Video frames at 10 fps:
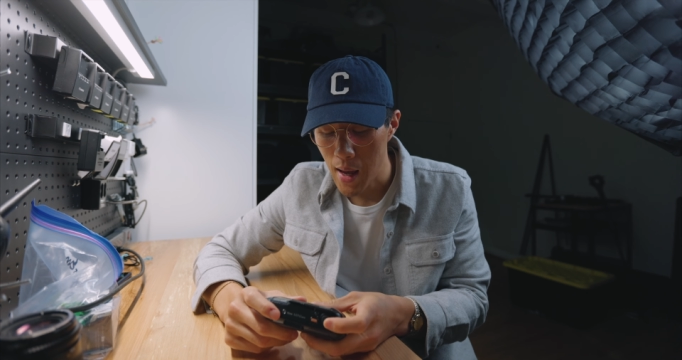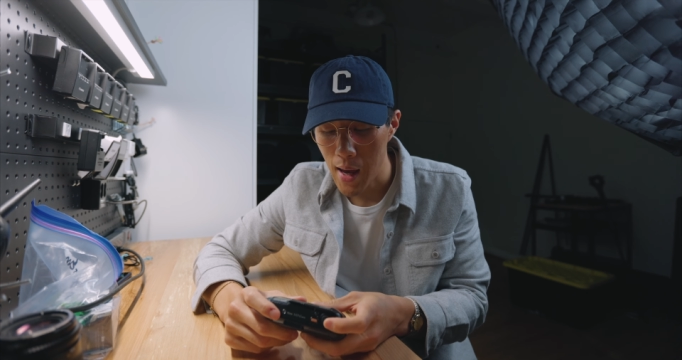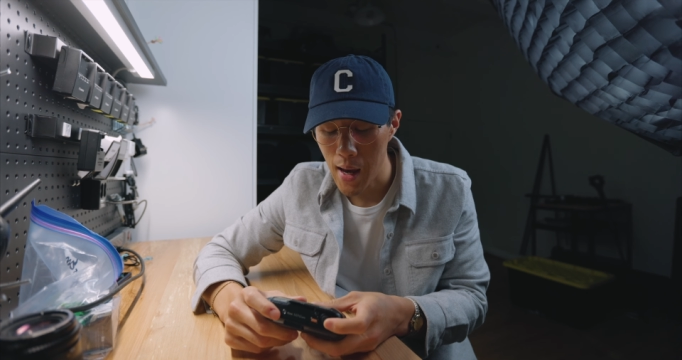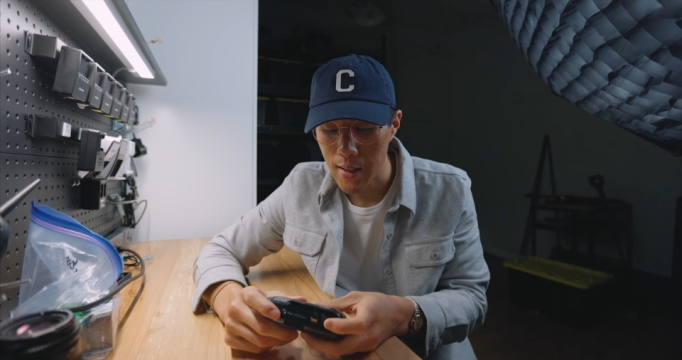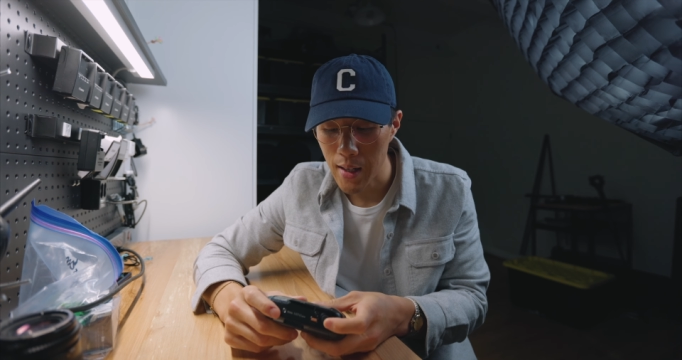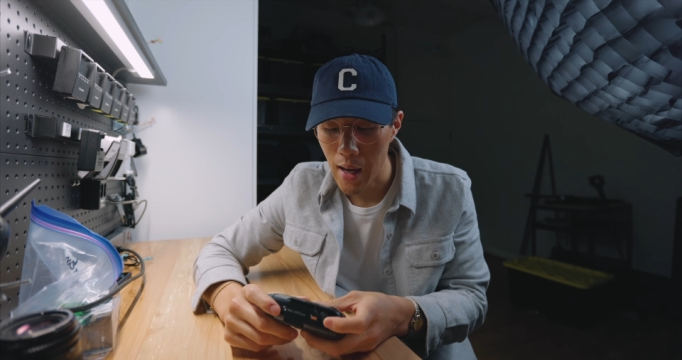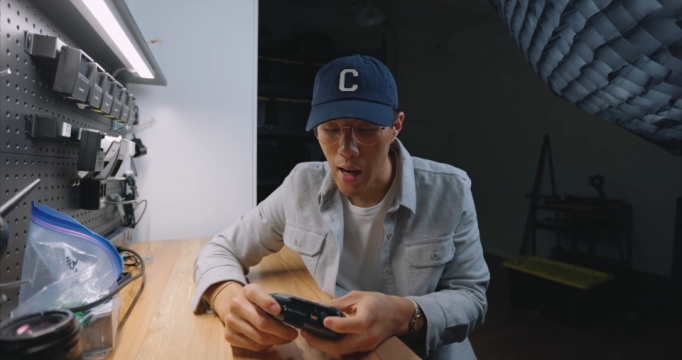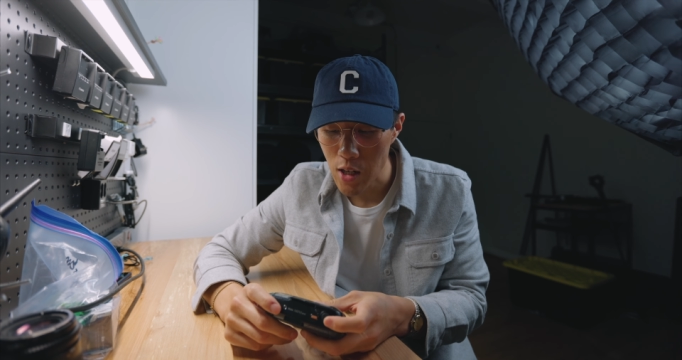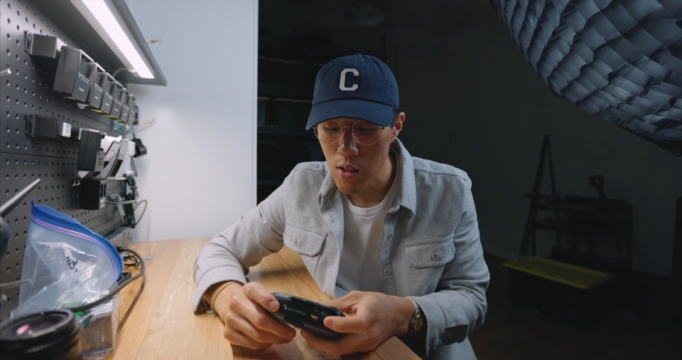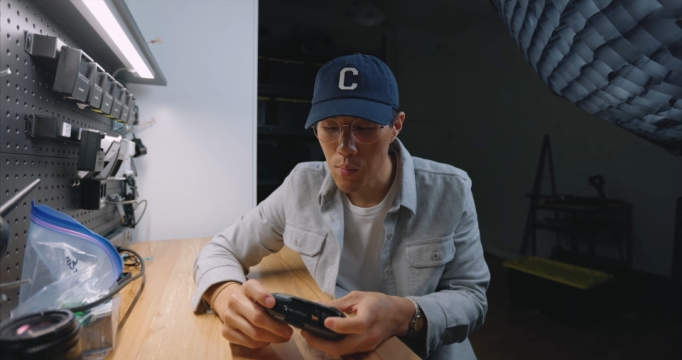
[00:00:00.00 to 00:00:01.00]
And I
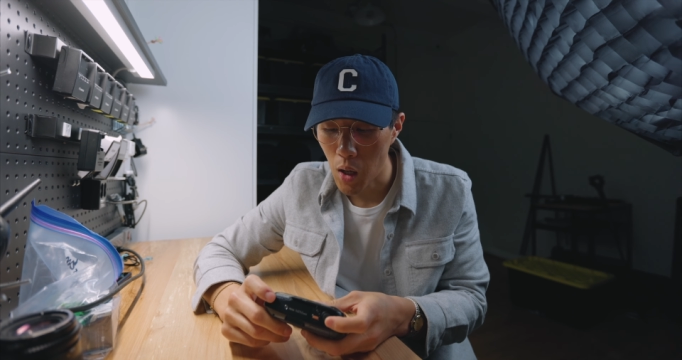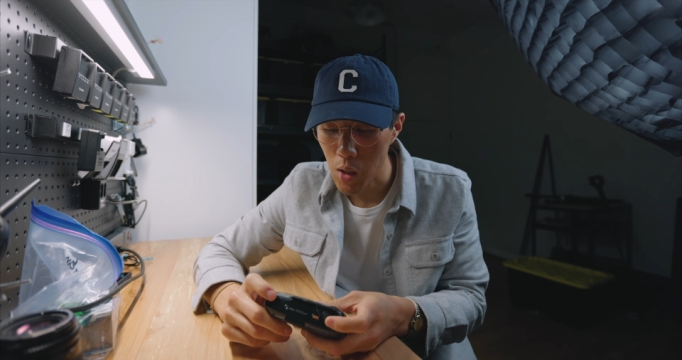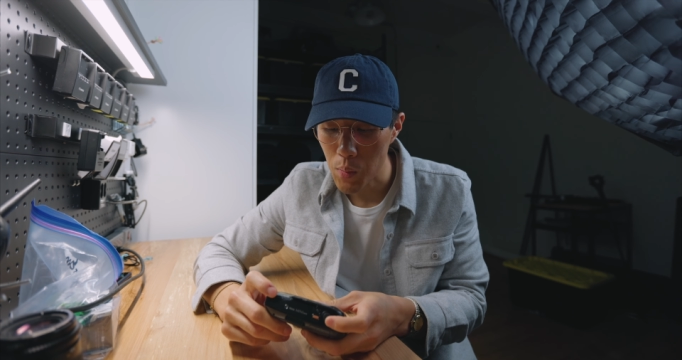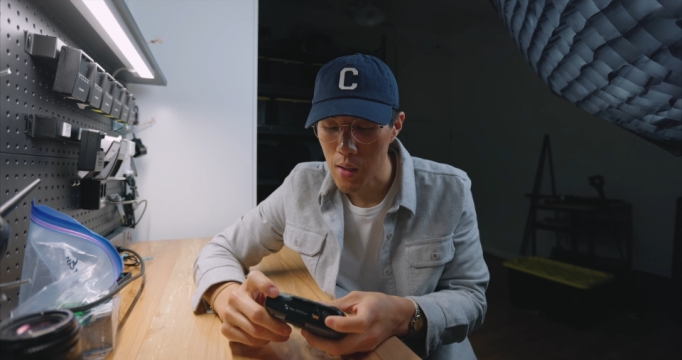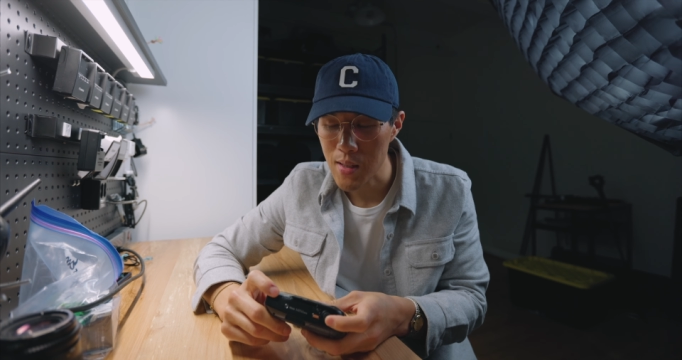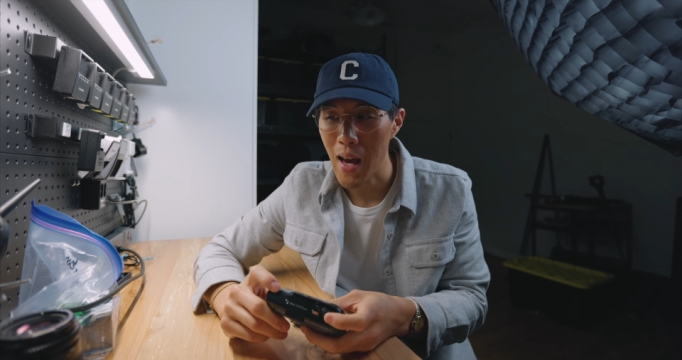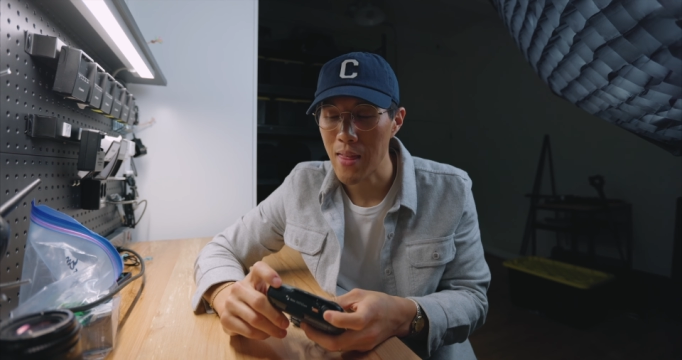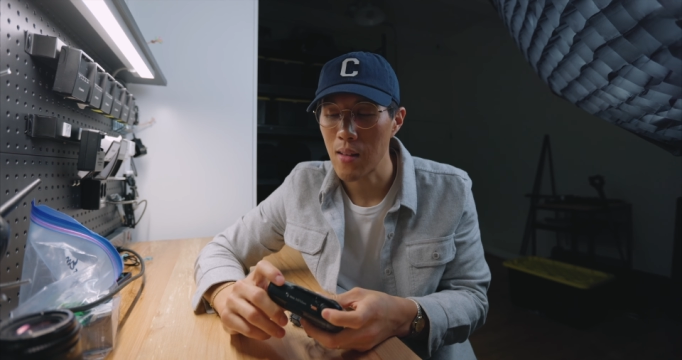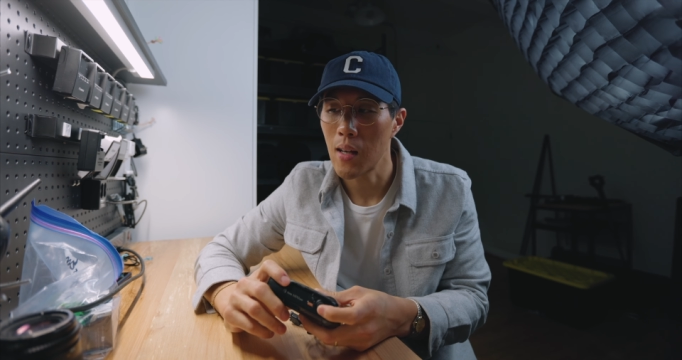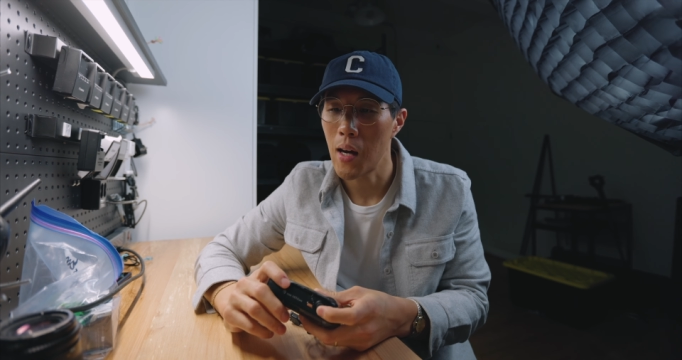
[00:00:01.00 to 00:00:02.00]
actually bought it because
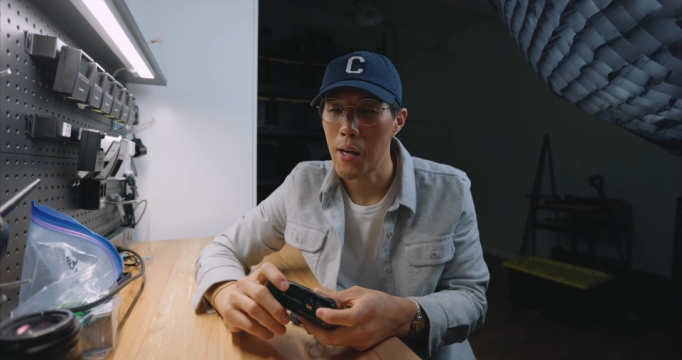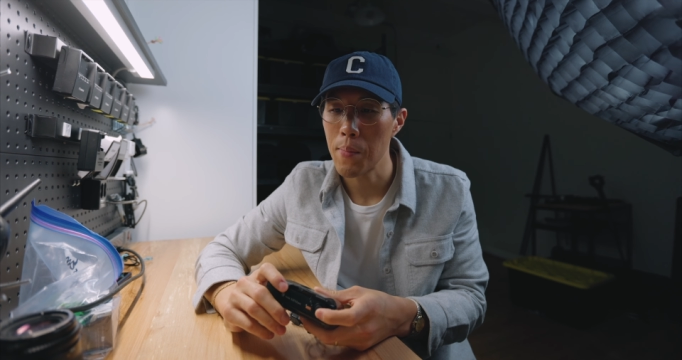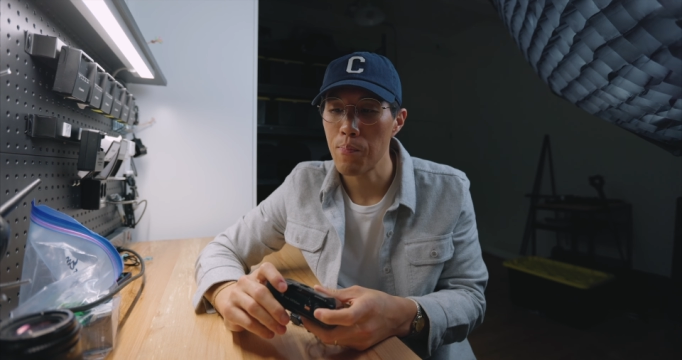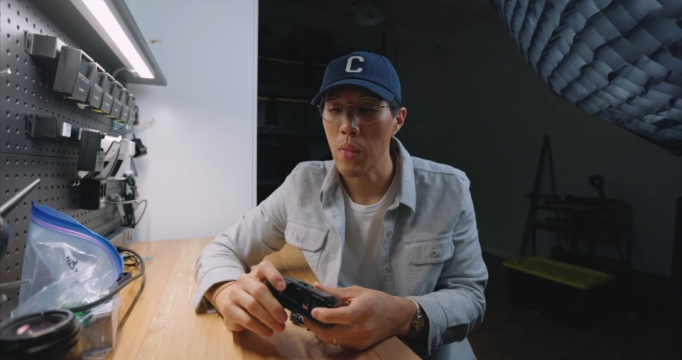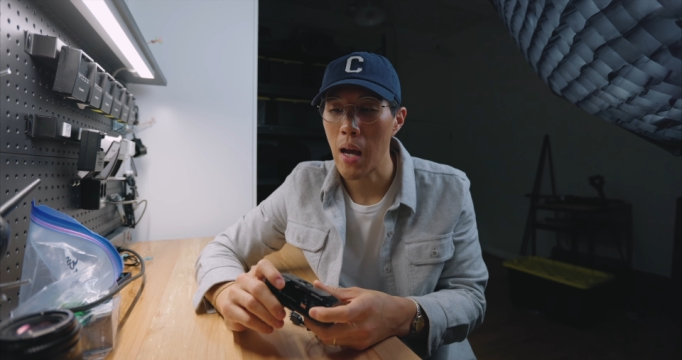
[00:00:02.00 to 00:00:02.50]
at the time,